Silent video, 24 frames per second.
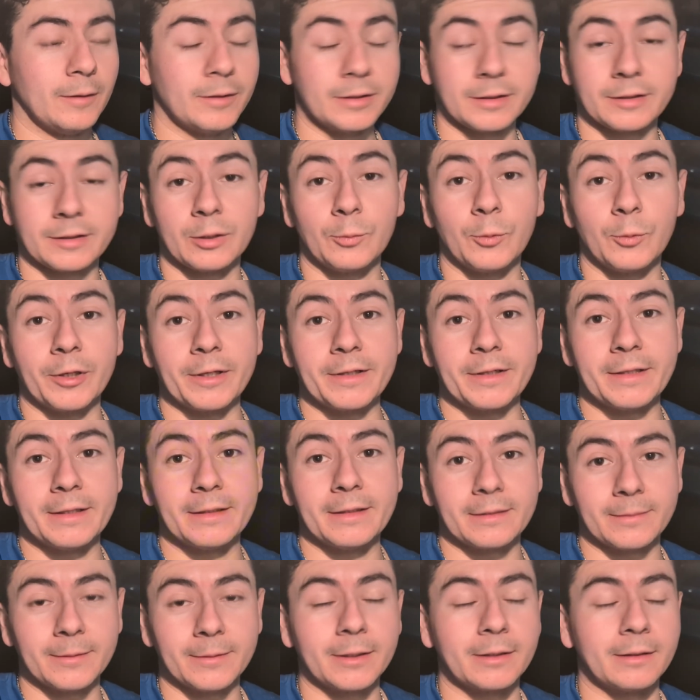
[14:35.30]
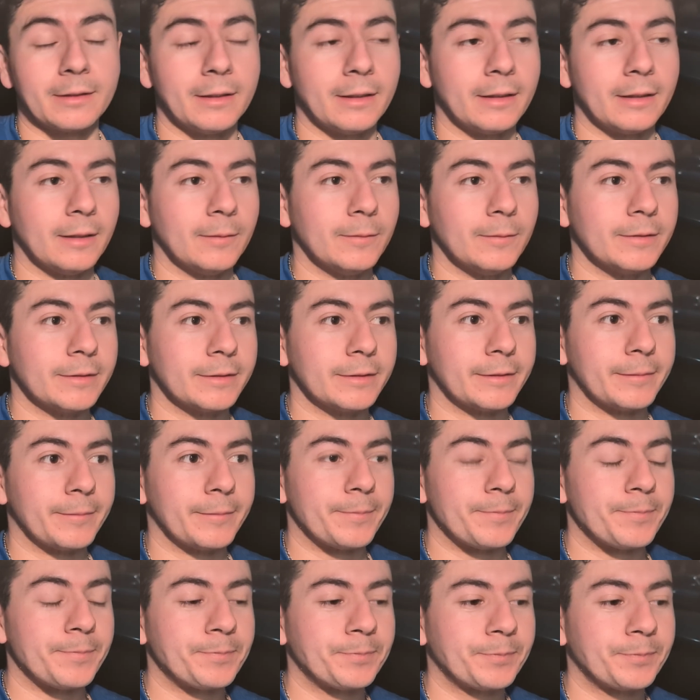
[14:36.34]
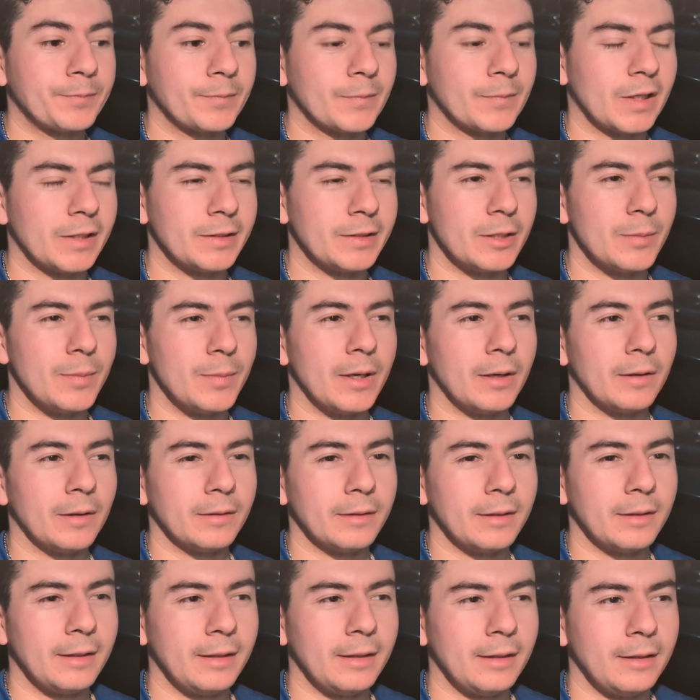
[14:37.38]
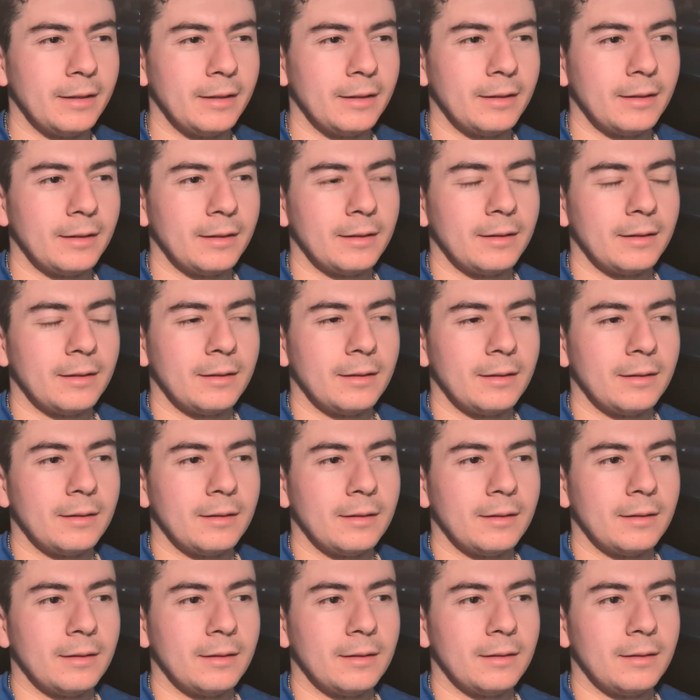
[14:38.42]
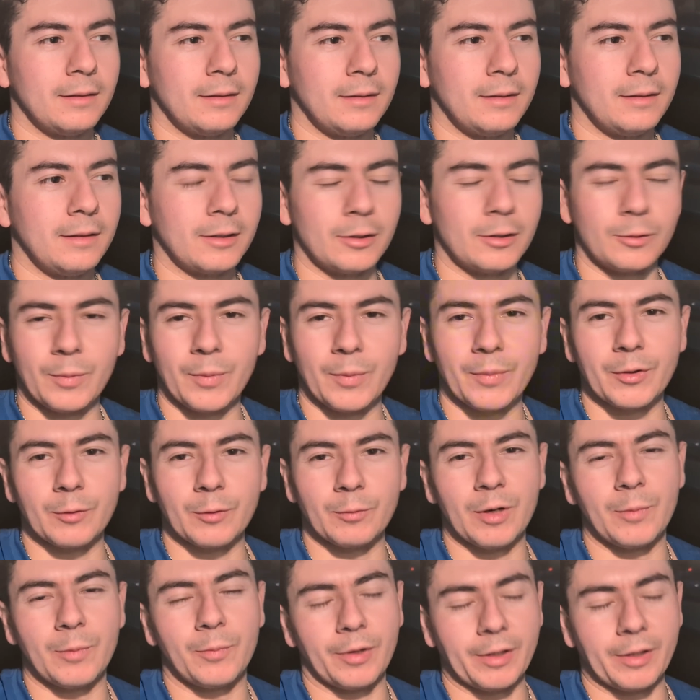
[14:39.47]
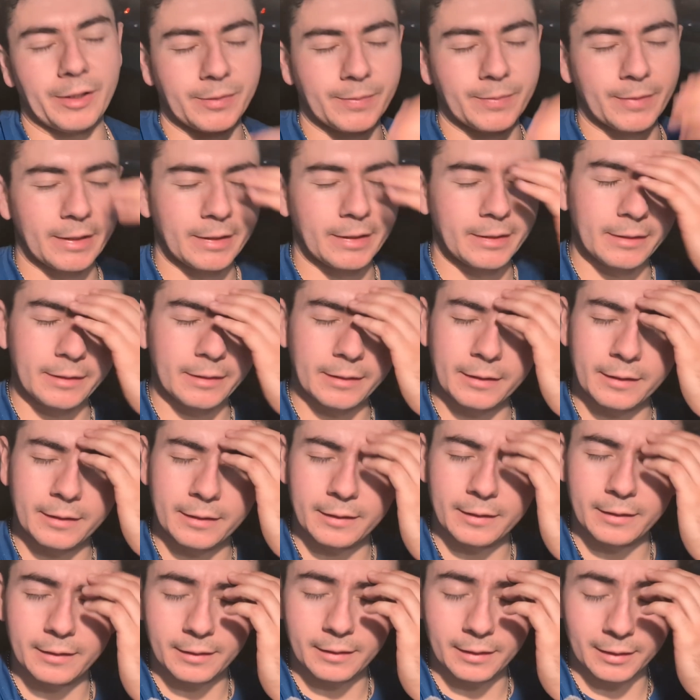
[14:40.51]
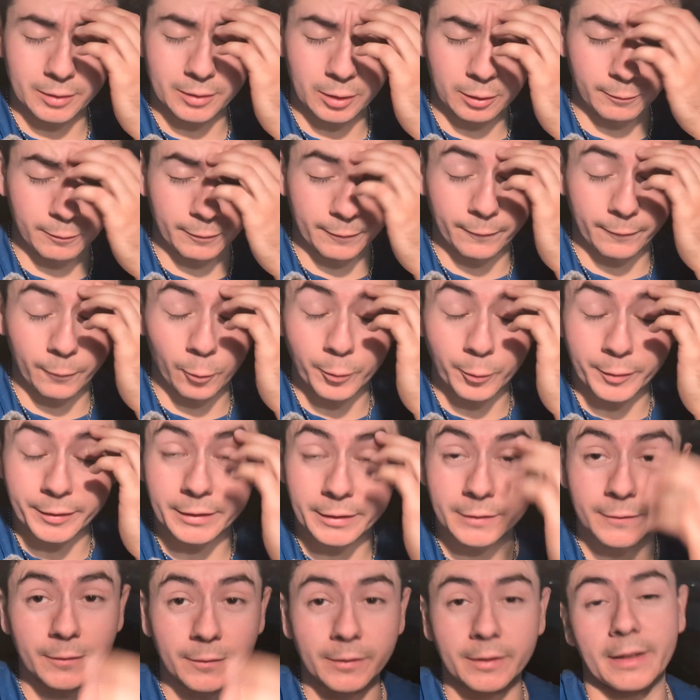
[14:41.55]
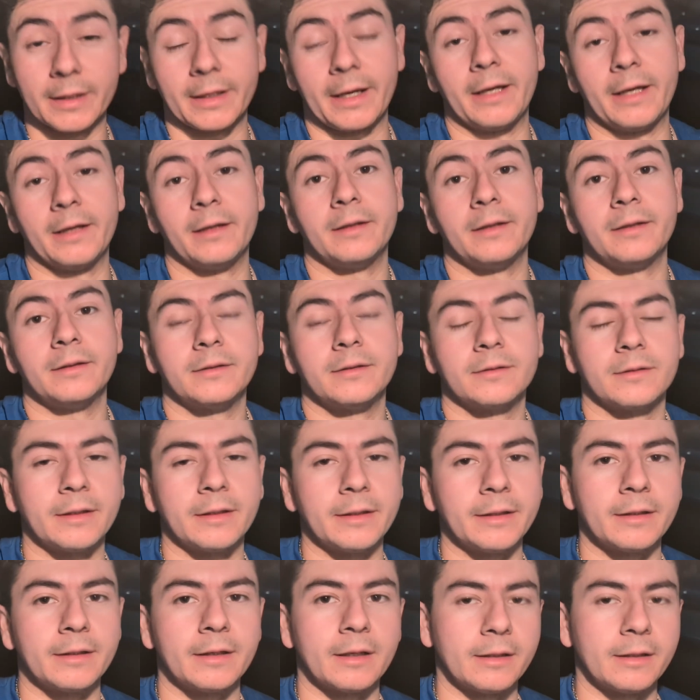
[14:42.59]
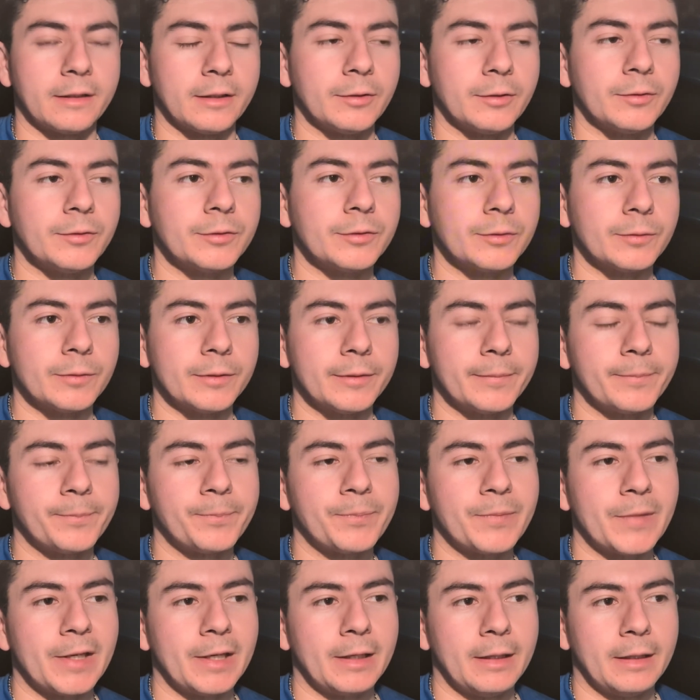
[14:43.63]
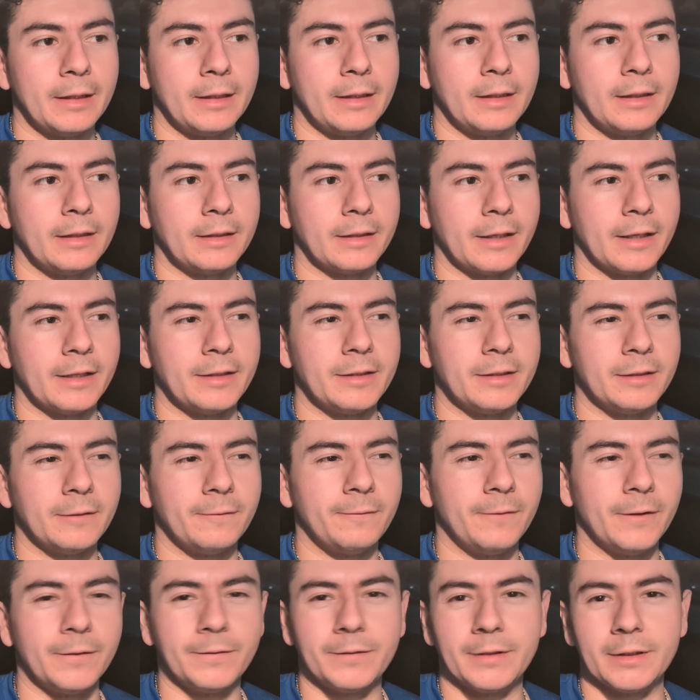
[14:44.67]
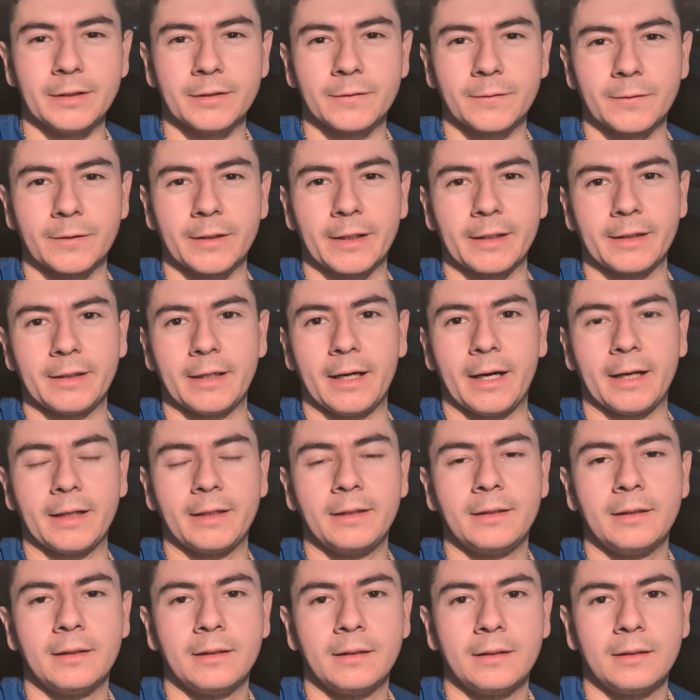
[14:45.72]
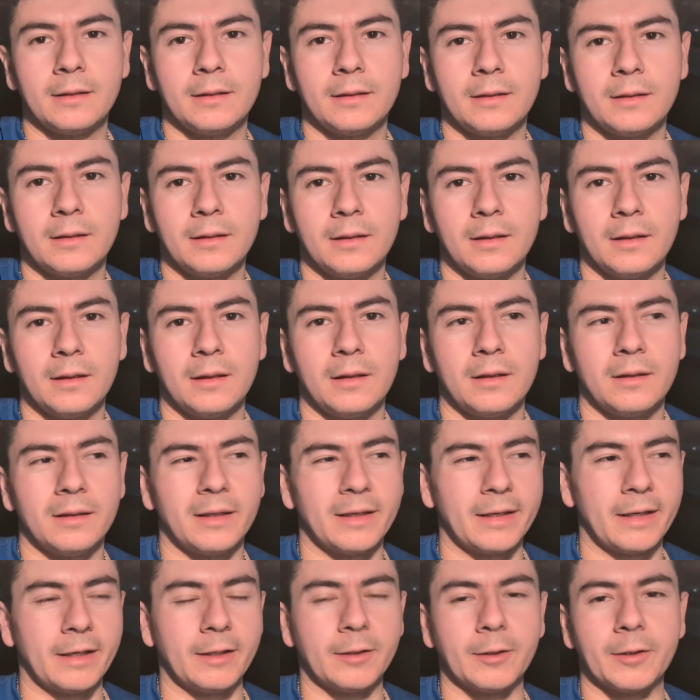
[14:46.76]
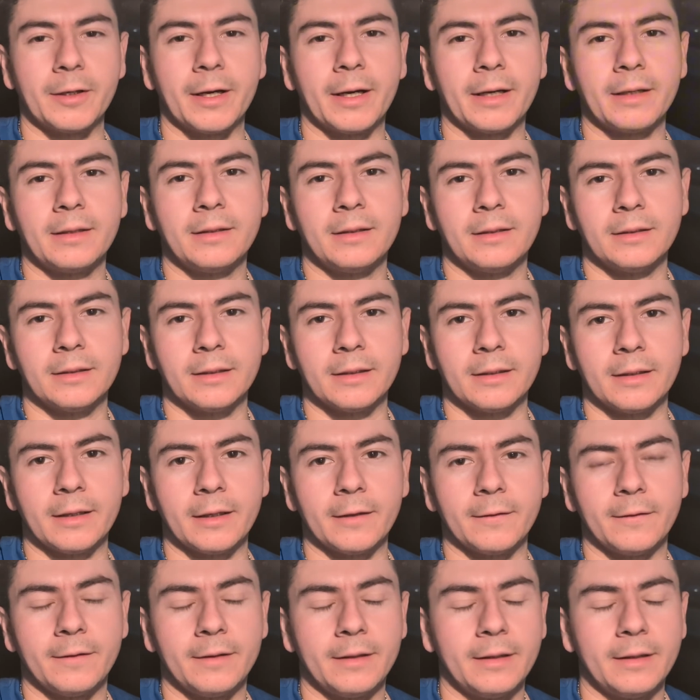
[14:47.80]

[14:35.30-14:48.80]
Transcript: somewhat intense. I'm not gonna lie. I did about, I don't remember the rep range, but I started with 40s for like 8, so I can kind of get used to it. And then I did 50s for like 9, like 8 or 9, and then I